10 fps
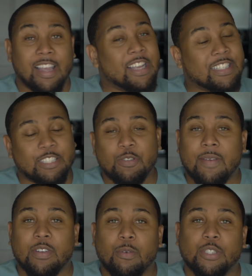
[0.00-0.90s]
You
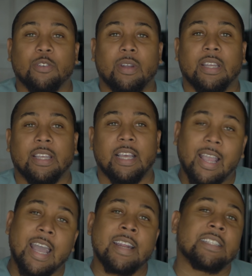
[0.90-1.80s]
never know what you're gonna get.
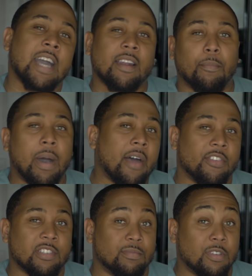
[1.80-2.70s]
And that's kind of
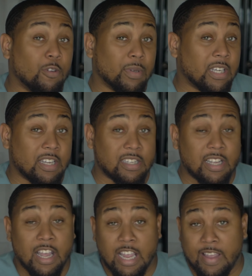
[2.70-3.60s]
bothersome too, because
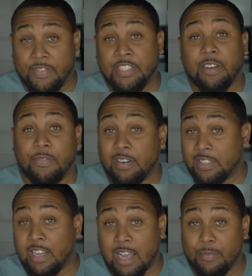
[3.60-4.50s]
if it's your first
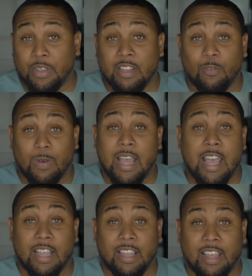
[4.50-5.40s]
time getting a
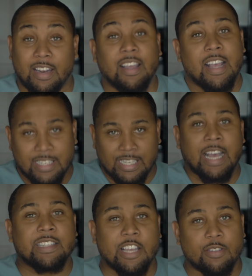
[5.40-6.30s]
rag, and say I
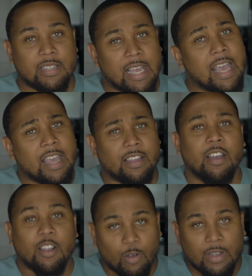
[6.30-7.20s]
tell you, say, hey,
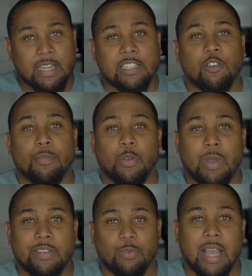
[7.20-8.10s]
go get that So Many
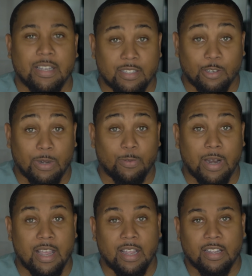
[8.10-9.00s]
Waves rag, it's a great
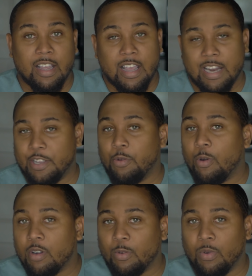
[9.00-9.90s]
rag. And then you
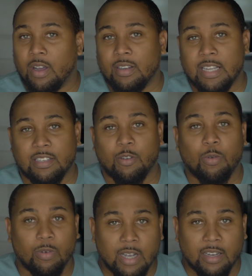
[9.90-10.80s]
order one that's a
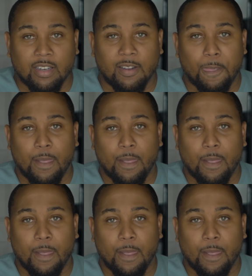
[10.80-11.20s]
cool color,